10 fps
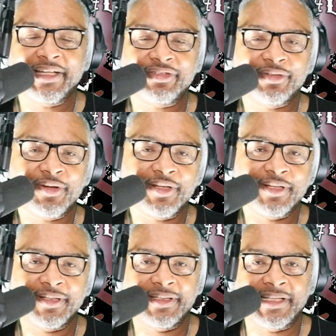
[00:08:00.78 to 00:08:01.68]
that you're
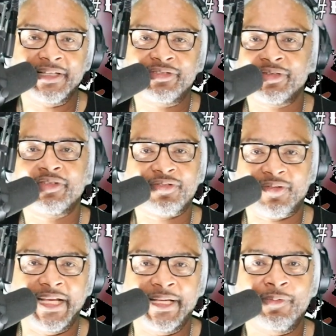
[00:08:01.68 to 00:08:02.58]
gonna that you can
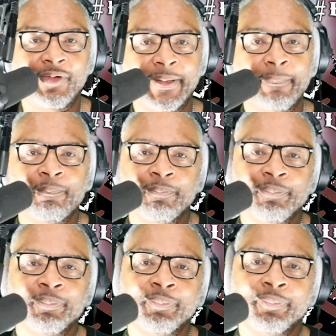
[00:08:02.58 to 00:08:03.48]
train with,
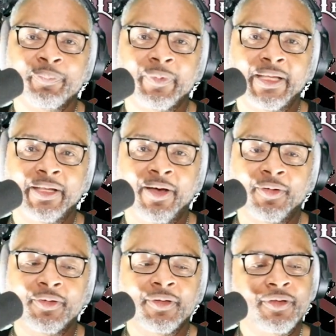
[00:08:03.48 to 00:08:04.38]
you
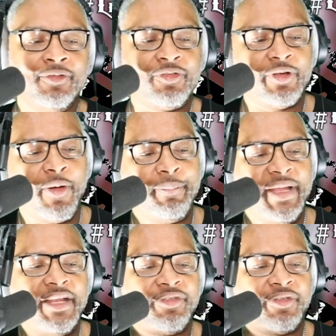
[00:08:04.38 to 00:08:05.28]
know. So don't
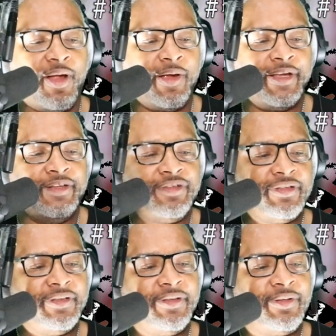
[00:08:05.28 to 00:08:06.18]
be
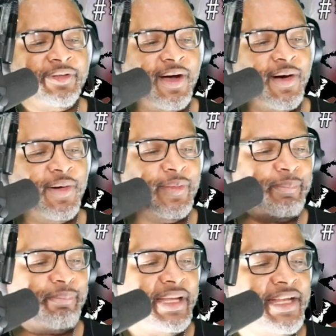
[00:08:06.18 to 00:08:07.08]
discouraged.
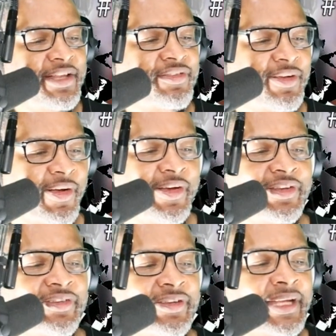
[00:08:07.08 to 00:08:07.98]
Don't be
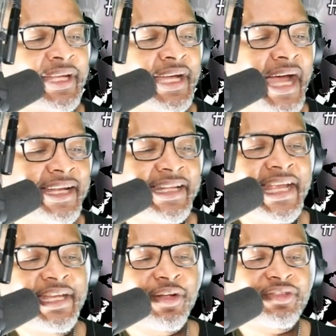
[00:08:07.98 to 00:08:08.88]
discouraged. I
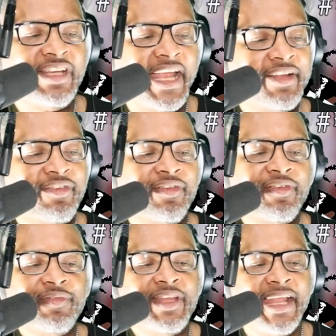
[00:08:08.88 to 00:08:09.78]
think your
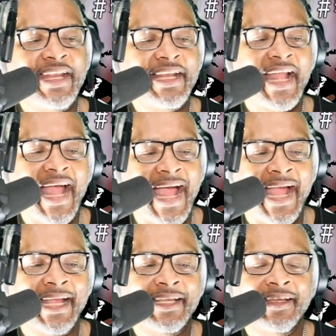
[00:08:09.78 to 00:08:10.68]
chances of getting
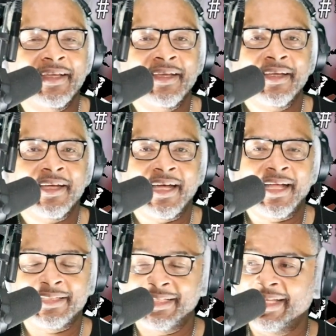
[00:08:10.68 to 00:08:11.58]
high
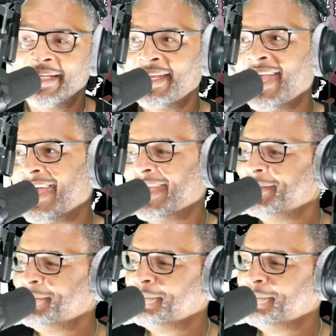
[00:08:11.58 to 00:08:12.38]
are getting high.